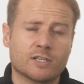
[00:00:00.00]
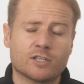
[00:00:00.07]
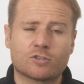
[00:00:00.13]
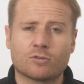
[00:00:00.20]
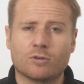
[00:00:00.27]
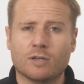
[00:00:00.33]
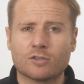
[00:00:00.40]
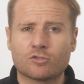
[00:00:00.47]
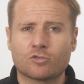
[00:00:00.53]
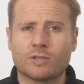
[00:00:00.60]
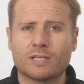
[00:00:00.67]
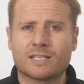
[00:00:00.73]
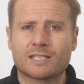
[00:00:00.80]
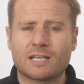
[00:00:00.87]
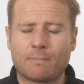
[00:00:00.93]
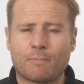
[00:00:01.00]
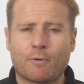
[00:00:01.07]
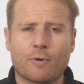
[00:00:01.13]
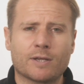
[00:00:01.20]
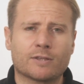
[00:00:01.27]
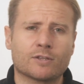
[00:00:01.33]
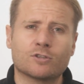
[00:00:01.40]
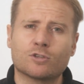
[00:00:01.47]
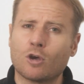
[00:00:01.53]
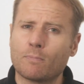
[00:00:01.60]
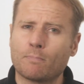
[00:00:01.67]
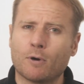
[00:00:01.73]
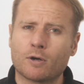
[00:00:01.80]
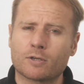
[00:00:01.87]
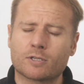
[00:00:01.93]
is to literally separate the
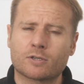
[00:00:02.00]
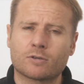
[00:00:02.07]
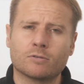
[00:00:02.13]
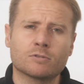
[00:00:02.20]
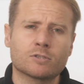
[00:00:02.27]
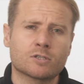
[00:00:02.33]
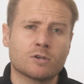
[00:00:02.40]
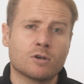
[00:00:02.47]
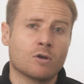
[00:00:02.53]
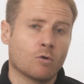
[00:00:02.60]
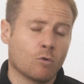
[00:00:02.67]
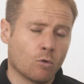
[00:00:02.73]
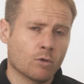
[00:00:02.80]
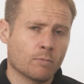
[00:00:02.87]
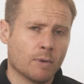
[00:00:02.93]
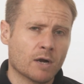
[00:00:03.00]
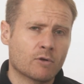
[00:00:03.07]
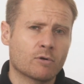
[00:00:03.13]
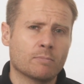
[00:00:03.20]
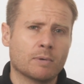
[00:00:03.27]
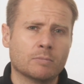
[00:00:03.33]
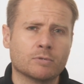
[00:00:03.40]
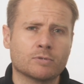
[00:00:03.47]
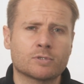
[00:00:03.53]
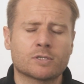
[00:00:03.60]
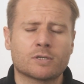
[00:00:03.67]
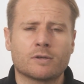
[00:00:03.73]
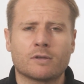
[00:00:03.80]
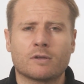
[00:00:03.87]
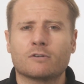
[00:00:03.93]
dirt particles or the microbubbles
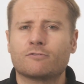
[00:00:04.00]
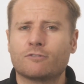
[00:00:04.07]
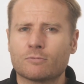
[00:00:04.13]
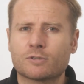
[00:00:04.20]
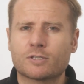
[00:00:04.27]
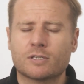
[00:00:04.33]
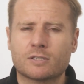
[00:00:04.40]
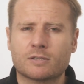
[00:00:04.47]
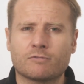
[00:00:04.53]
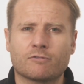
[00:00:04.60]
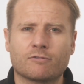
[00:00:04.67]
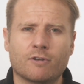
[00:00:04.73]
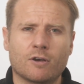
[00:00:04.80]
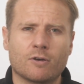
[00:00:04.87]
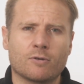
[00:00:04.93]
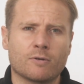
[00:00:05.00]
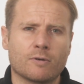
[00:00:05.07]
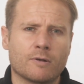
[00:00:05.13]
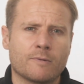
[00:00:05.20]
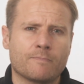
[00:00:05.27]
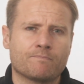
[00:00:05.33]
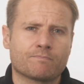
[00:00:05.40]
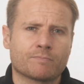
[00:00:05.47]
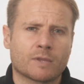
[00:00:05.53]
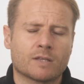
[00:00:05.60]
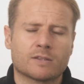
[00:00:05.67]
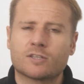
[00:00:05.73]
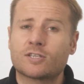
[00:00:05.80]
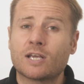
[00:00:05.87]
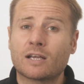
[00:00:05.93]
from system flow.
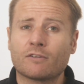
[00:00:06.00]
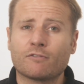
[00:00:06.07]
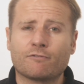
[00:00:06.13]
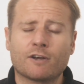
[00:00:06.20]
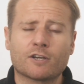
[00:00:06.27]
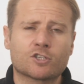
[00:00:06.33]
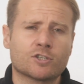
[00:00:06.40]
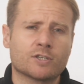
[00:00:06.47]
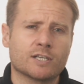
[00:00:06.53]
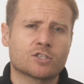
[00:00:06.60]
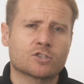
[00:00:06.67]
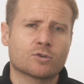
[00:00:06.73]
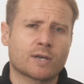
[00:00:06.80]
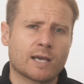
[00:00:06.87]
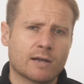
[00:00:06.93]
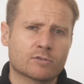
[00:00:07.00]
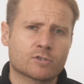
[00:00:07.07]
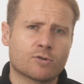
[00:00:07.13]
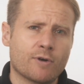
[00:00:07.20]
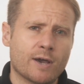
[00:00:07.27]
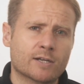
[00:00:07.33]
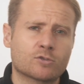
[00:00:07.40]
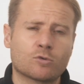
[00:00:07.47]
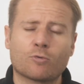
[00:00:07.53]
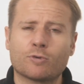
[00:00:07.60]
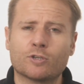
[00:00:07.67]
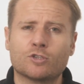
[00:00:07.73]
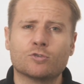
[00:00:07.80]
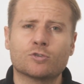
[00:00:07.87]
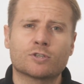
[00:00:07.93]
The second function is to counteract or
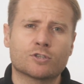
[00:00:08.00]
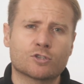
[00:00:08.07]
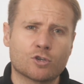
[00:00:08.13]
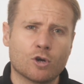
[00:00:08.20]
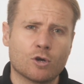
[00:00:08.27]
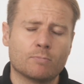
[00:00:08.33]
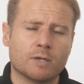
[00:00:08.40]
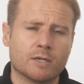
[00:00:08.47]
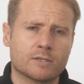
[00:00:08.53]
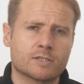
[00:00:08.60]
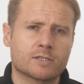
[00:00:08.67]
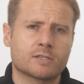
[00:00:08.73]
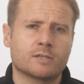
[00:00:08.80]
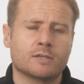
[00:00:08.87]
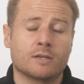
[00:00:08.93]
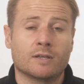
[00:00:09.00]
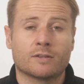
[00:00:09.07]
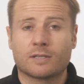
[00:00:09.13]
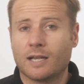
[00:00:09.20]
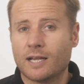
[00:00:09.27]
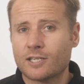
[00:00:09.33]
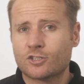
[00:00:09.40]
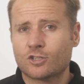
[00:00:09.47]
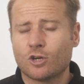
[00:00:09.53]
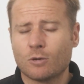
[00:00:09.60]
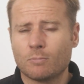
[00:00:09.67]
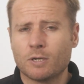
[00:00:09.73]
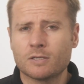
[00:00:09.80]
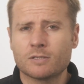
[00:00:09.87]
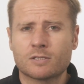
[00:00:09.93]
reduce the turbulence. The less
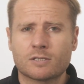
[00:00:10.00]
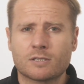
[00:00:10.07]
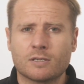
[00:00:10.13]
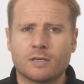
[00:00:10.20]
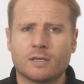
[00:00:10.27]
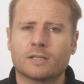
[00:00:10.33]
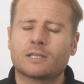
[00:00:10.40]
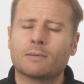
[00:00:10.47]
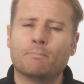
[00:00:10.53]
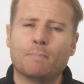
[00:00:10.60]
turbulence, the